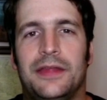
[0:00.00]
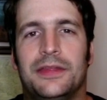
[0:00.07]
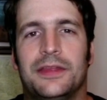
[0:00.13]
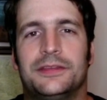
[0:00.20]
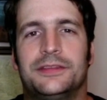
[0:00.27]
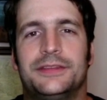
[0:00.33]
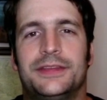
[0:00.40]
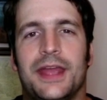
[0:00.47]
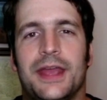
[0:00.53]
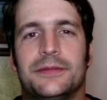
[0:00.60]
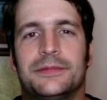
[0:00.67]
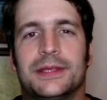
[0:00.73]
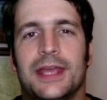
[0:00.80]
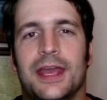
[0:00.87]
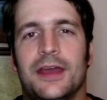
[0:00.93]
this is
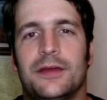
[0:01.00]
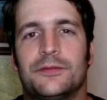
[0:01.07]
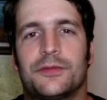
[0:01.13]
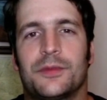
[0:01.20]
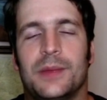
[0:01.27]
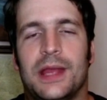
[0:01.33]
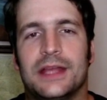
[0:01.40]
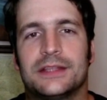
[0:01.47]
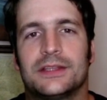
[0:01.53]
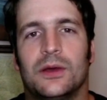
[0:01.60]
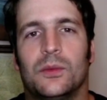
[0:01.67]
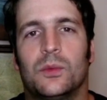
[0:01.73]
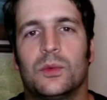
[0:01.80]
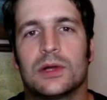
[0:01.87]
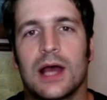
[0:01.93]
Dave DeCamp from
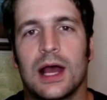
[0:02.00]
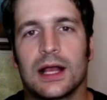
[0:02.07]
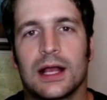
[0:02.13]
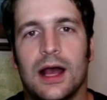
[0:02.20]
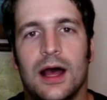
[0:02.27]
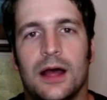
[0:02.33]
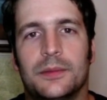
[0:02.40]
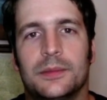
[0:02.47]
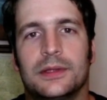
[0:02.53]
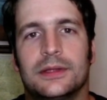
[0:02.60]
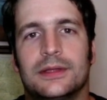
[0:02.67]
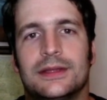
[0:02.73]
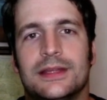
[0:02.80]
antiwar.com.